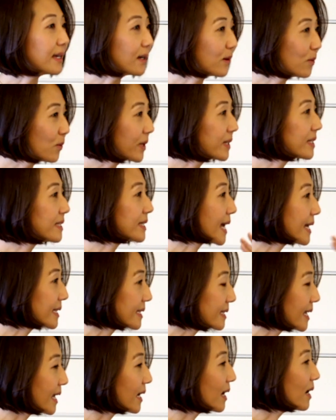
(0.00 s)
What does
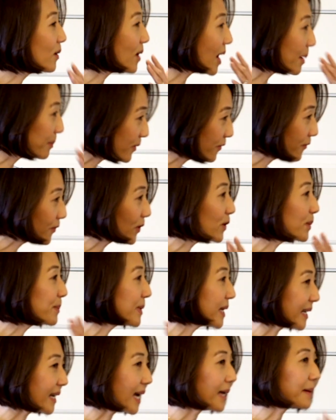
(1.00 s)
that say? Oh, I'm
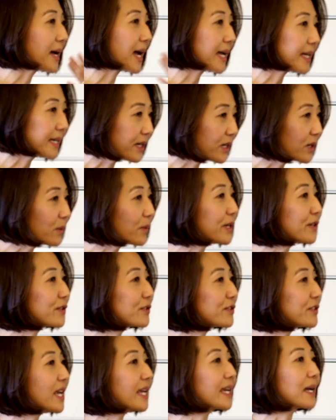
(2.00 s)
affirming. I hear what you're
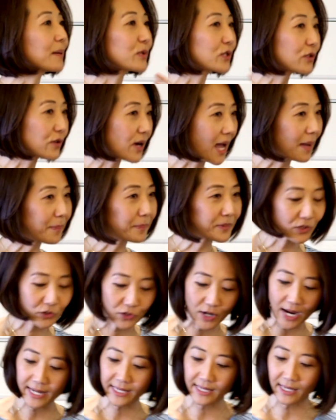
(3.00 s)
saying. I'm
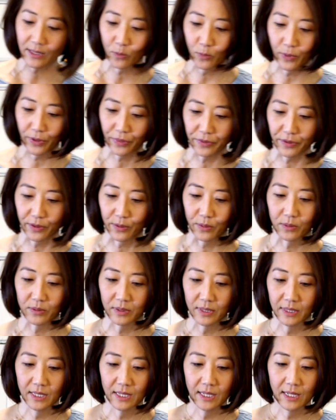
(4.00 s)
tracking with you.
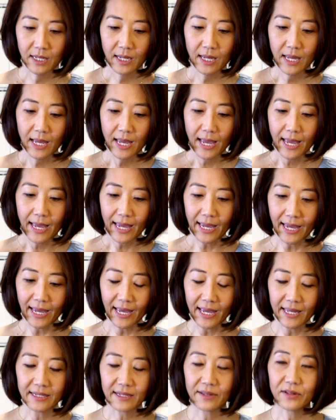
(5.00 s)

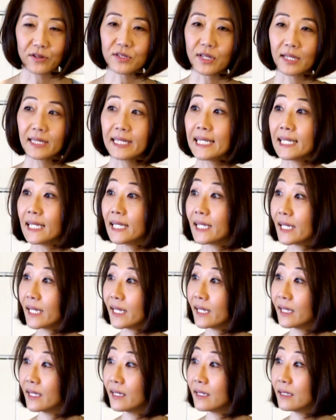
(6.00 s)
And there's a leaning
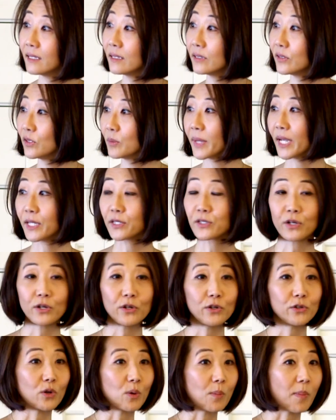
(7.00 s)
in. You might
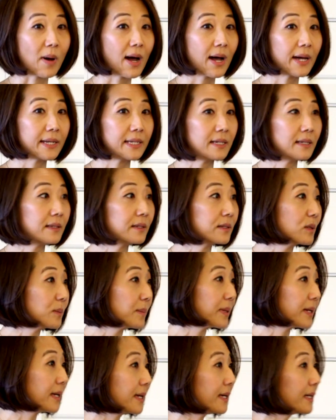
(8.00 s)
turn your body a little
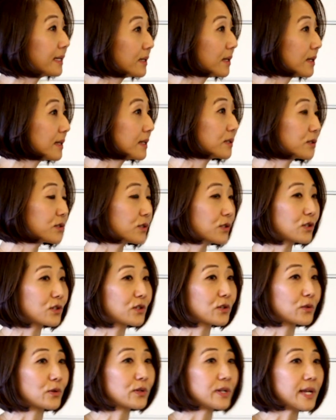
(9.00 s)
bit. So you're
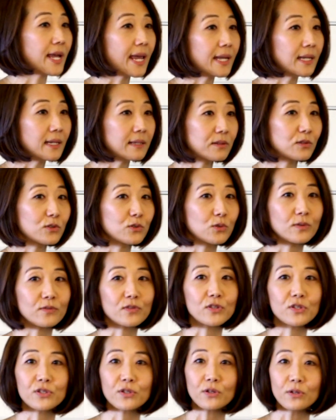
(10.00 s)
creating this sort
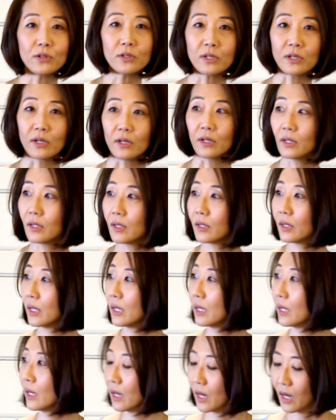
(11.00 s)
of circle
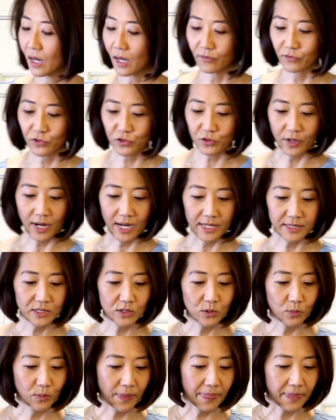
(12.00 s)
of
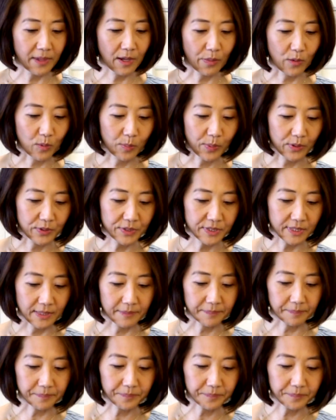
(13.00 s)
trust with the other person.